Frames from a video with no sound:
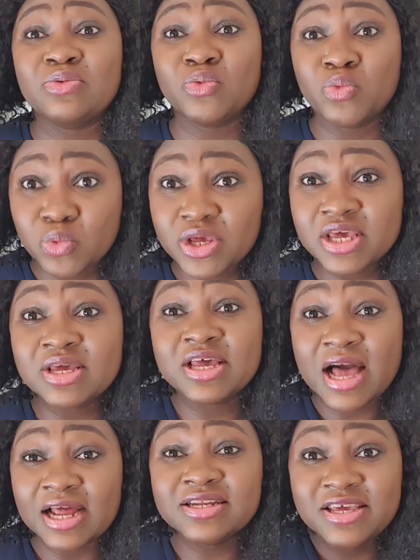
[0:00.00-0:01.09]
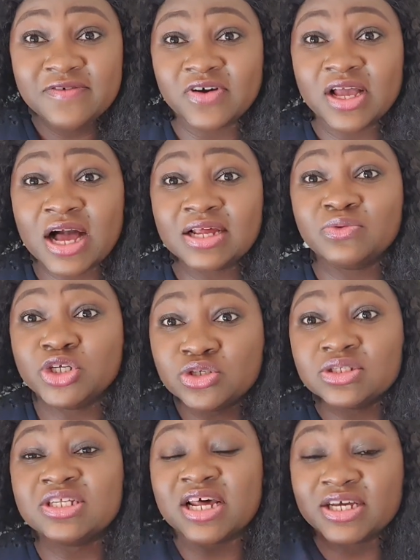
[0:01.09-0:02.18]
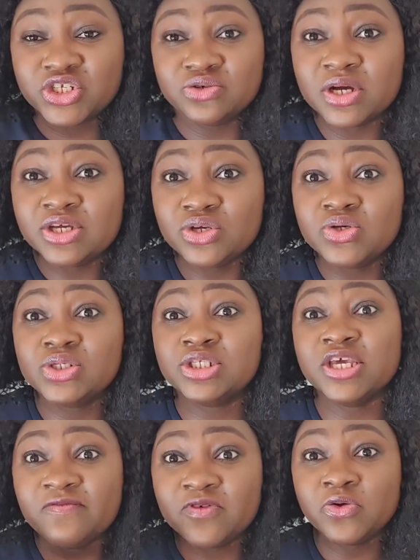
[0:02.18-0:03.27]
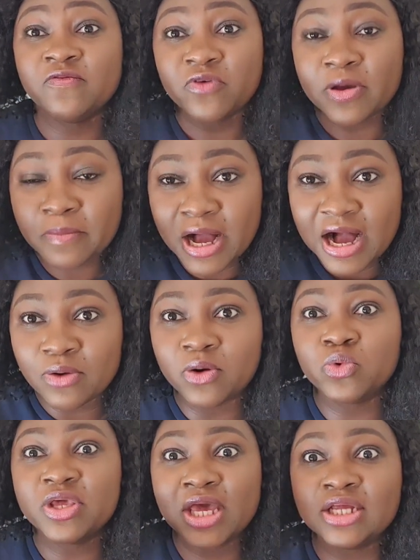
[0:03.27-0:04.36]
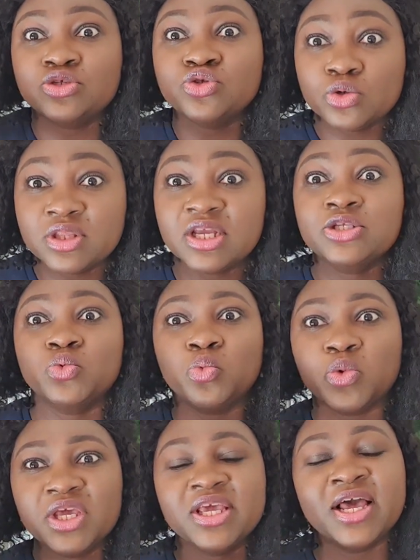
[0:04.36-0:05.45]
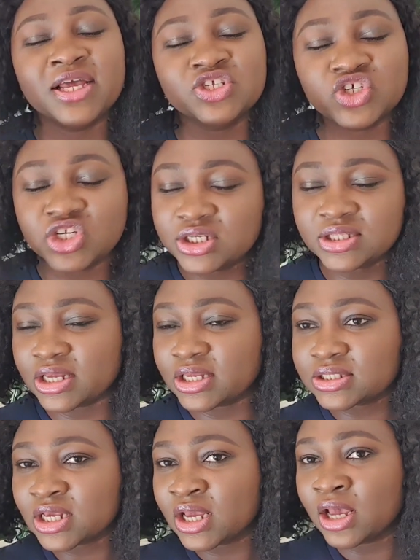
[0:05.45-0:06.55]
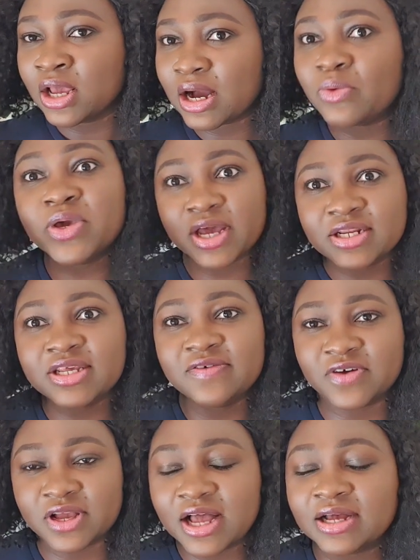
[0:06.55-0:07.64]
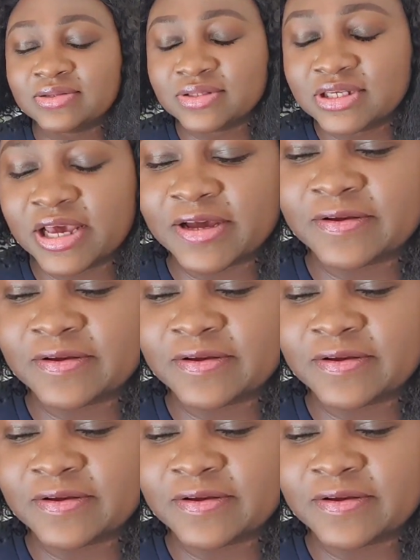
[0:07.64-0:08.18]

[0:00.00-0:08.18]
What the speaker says: we can give account, which is the Nigerian youth. Even if we empower, we can do things, we can change things, and we can give account. Yeah.